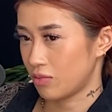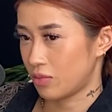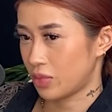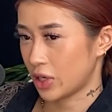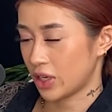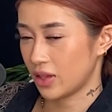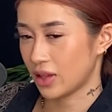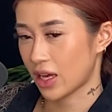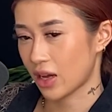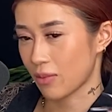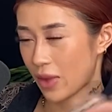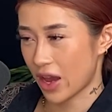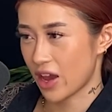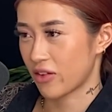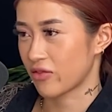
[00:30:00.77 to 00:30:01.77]
put like
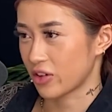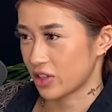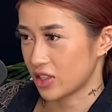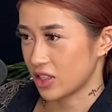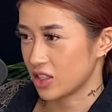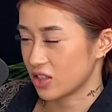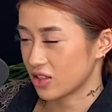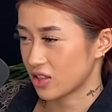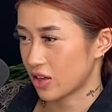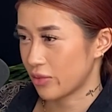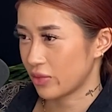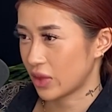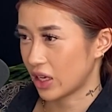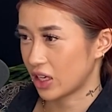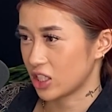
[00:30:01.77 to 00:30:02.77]
my efforts into
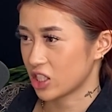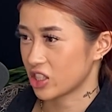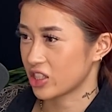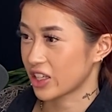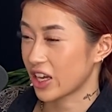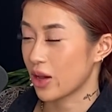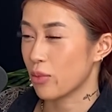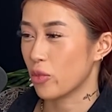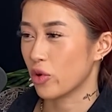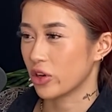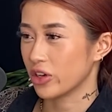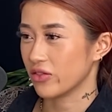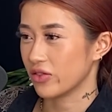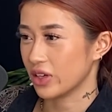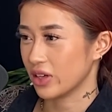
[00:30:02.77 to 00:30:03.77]
something just to get
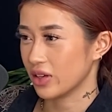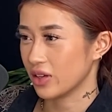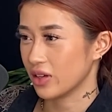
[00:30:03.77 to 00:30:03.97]
bored of it